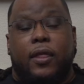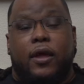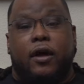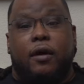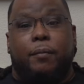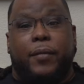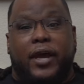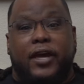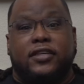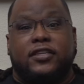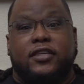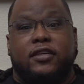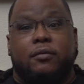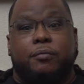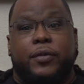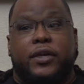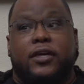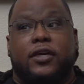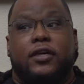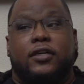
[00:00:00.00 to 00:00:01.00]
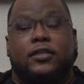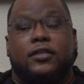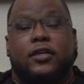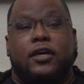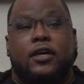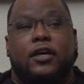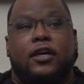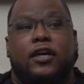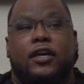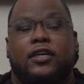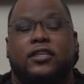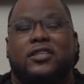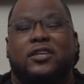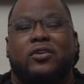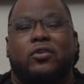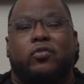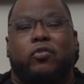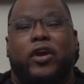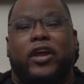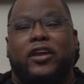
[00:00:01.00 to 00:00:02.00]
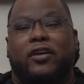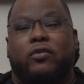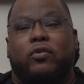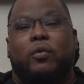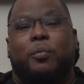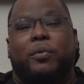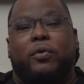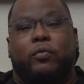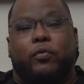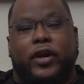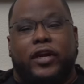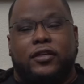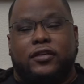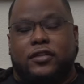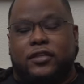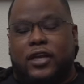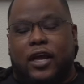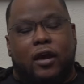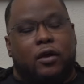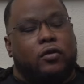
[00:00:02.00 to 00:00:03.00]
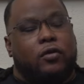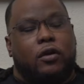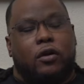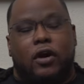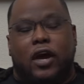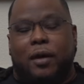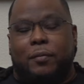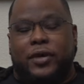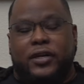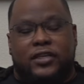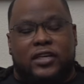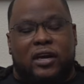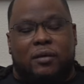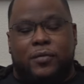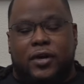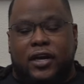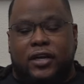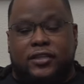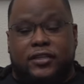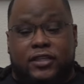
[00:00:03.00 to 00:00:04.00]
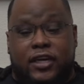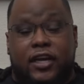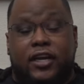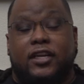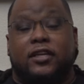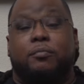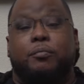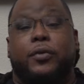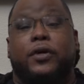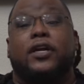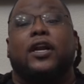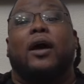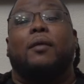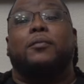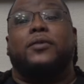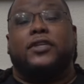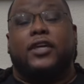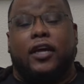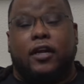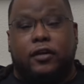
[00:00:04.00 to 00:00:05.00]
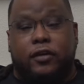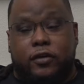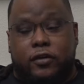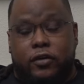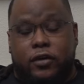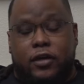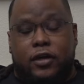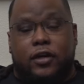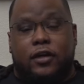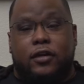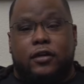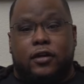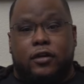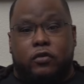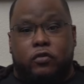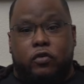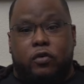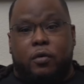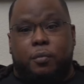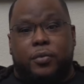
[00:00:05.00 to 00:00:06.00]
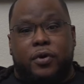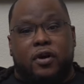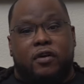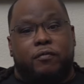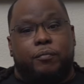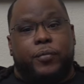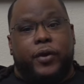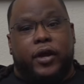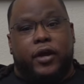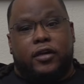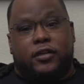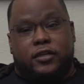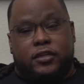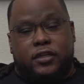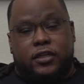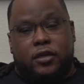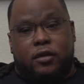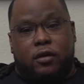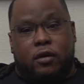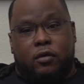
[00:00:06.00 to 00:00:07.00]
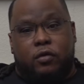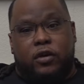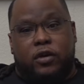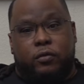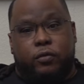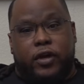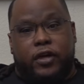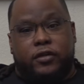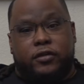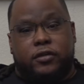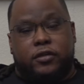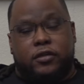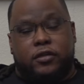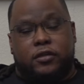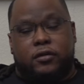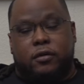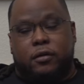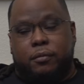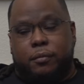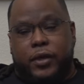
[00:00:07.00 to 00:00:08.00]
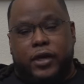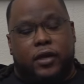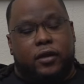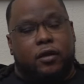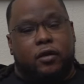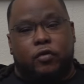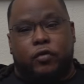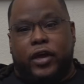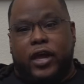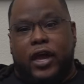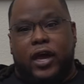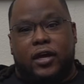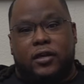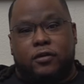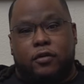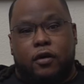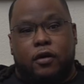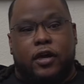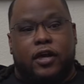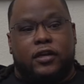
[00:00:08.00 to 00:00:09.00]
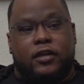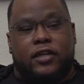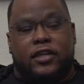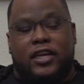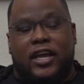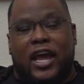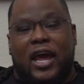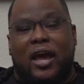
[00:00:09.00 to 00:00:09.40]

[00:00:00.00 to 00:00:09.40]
amazing because it's a great group of races. I don't know how many times I had to say this, but I'm telling you, the group of bare shit only racers, man, those guys are the